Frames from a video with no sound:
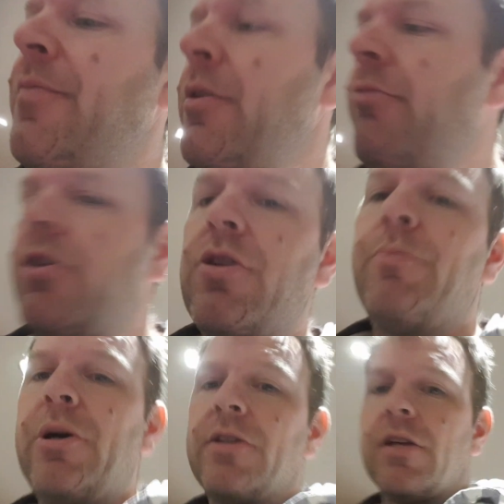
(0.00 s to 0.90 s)
Richard
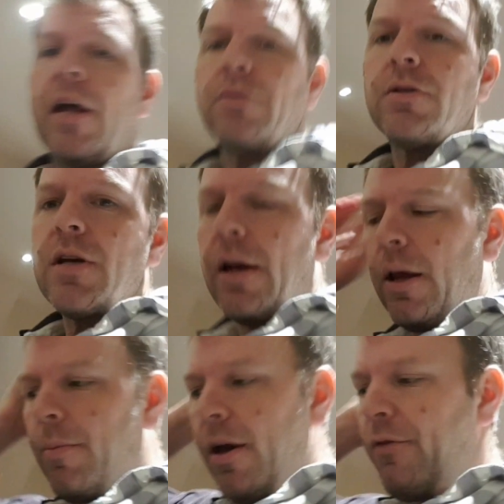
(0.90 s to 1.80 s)
Bertrand will tell
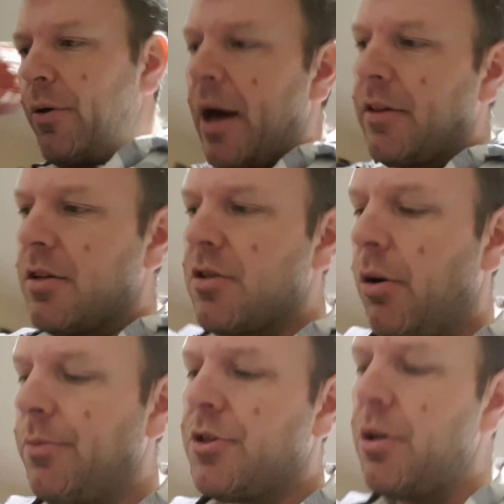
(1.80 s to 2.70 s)
you, but if you add the
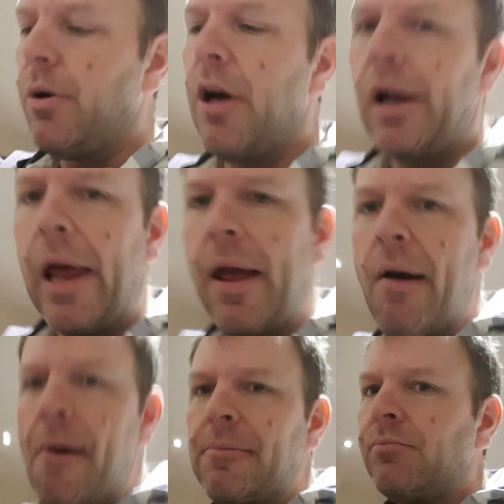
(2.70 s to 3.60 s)
salt too early,
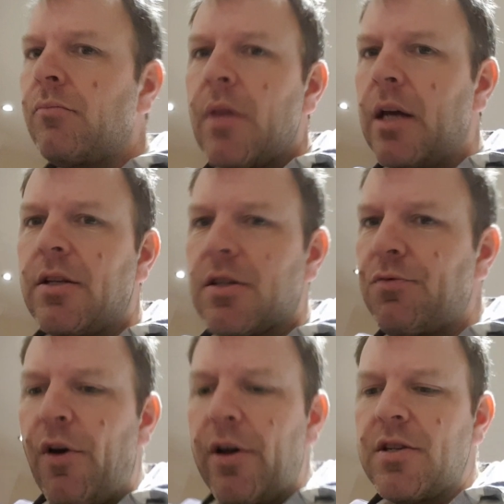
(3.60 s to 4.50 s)
it does
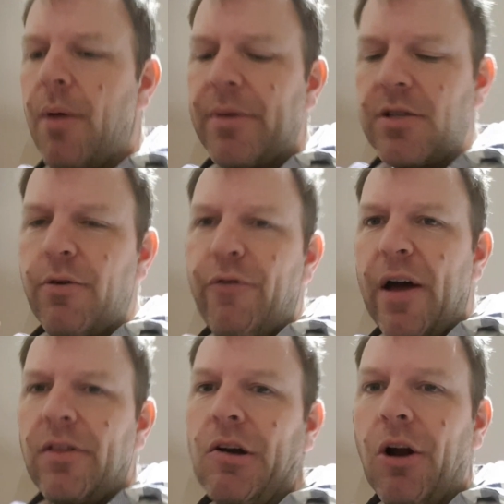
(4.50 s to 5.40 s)
something to
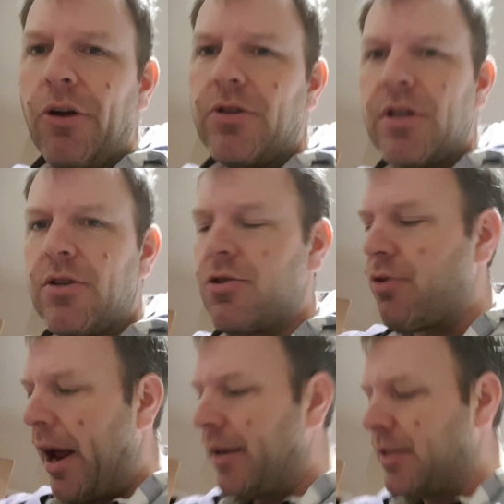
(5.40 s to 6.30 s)
affect the gluten
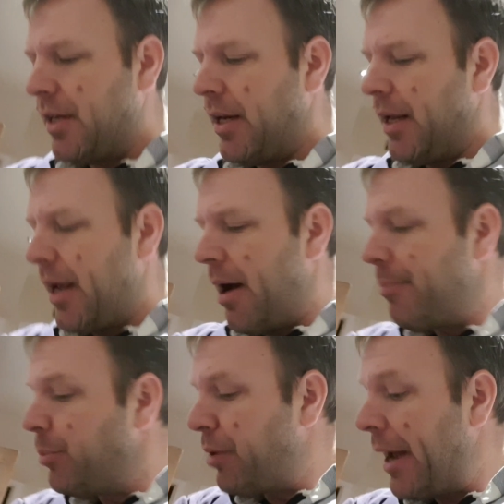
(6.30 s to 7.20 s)
strands in the
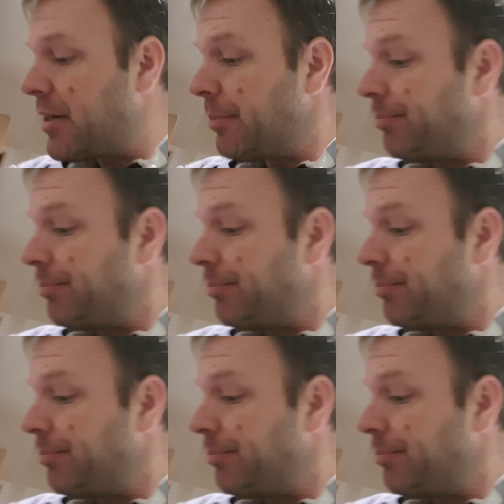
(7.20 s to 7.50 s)
bread.